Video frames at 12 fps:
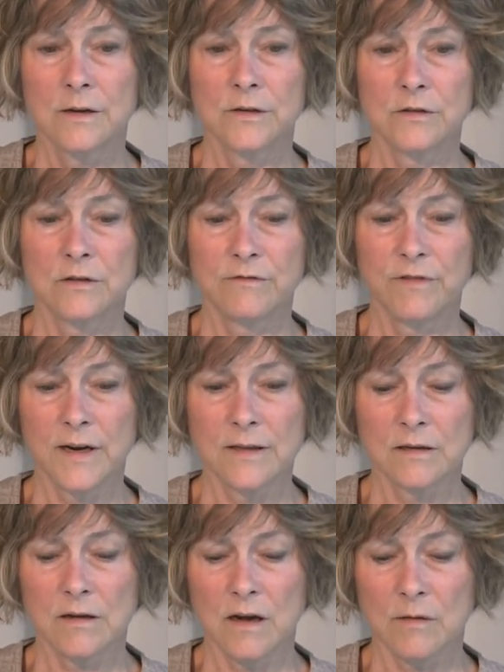to define the
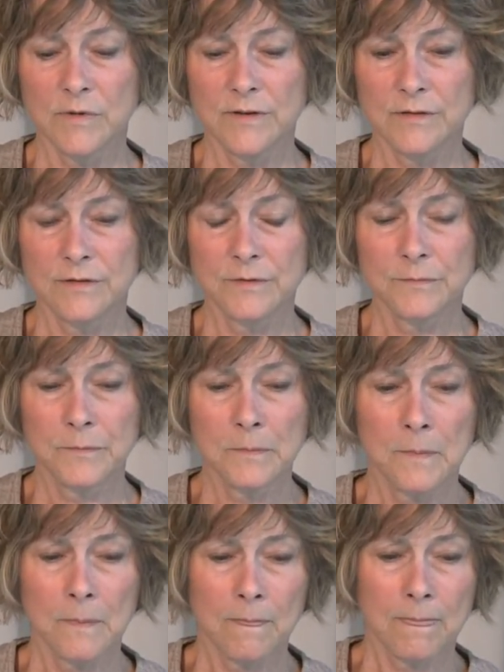commons.
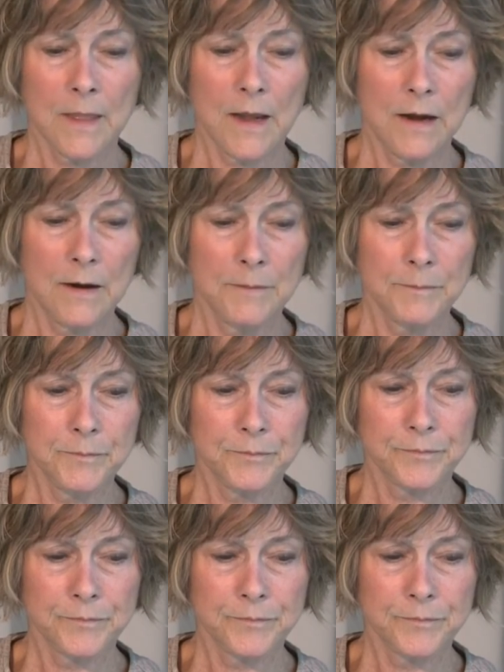Um,